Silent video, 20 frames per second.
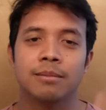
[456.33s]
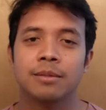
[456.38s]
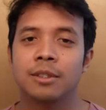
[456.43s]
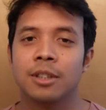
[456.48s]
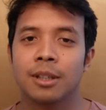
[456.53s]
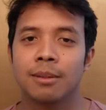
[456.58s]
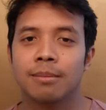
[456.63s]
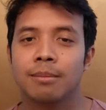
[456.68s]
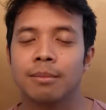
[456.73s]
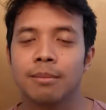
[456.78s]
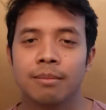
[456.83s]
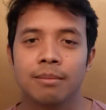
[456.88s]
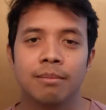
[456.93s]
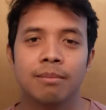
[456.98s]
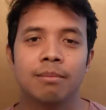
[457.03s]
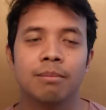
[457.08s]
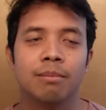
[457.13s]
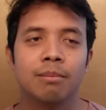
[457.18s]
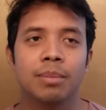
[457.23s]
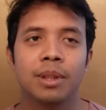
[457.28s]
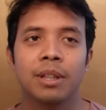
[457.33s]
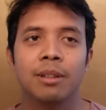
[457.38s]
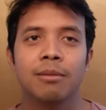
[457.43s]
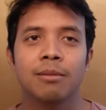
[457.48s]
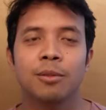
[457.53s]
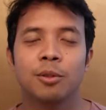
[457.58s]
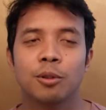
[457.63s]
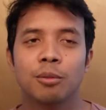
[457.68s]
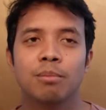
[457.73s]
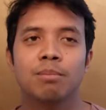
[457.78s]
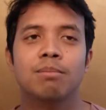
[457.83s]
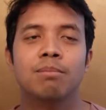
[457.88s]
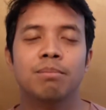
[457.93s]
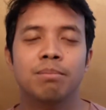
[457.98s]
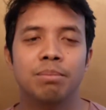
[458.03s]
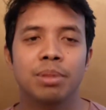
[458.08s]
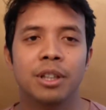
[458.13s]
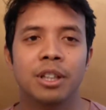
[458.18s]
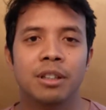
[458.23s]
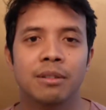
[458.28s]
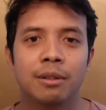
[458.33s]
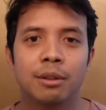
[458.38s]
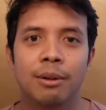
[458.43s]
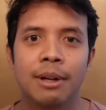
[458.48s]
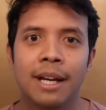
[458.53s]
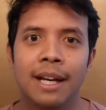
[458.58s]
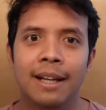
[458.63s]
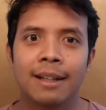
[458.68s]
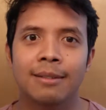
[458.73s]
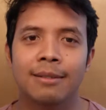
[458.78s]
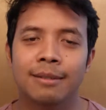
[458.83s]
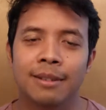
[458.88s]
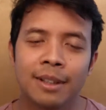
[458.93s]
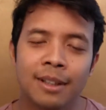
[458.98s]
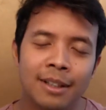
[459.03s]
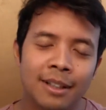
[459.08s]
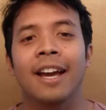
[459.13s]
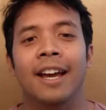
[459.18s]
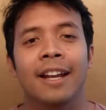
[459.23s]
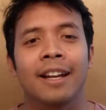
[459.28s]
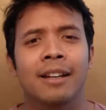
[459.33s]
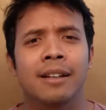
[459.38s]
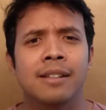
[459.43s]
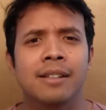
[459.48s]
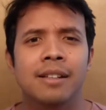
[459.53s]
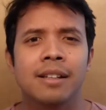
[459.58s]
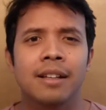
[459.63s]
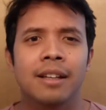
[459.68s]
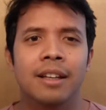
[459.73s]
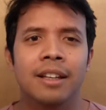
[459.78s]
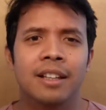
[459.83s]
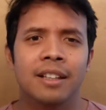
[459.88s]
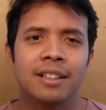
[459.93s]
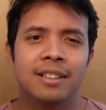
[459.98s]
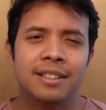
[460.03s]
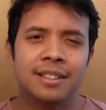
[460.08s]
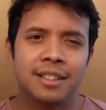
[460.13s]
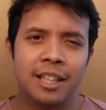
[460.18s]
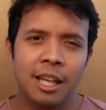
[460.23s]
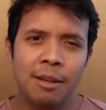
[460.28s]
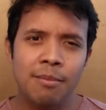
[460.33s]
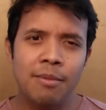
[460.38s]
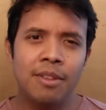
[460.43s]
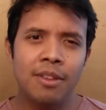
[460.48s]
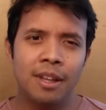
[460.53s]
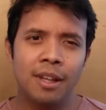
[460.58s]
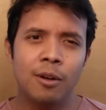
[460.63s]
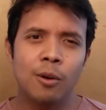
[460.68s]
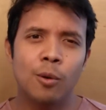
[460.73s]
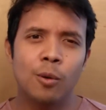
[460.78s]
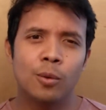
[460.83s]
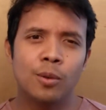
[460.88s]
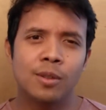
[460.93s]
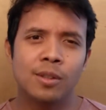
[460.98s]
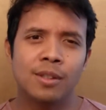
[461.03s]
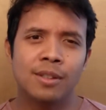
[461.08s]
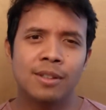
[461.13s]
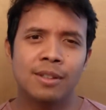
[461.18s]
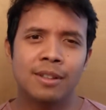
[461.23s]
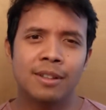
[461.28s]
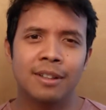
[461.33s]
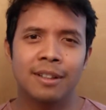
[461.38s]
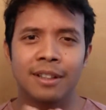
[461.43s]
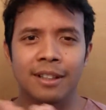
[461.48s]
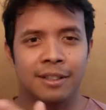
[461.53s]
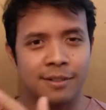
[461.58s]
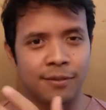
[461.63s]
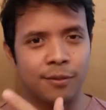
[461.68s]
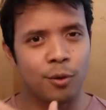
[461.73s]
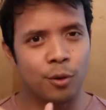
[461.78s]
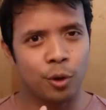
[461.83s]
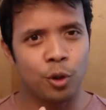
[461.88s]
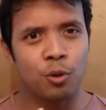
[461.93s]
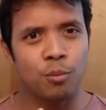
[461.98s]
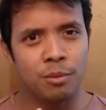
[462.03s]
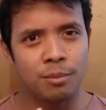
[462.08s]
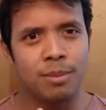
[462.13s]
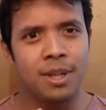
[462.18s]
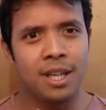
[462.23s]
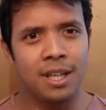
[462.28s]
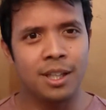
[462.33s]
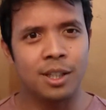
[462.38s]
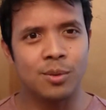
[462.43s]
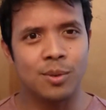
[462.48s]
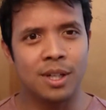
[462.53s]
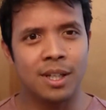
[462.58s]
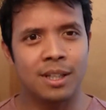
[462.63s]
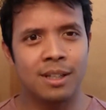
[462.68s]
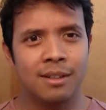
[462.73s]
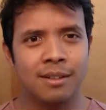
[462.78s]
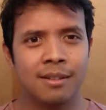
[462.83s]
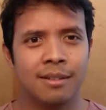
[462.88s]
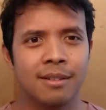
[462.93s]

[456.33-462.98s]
stop being so big of a rat. And the same thing goes as for human beings, right?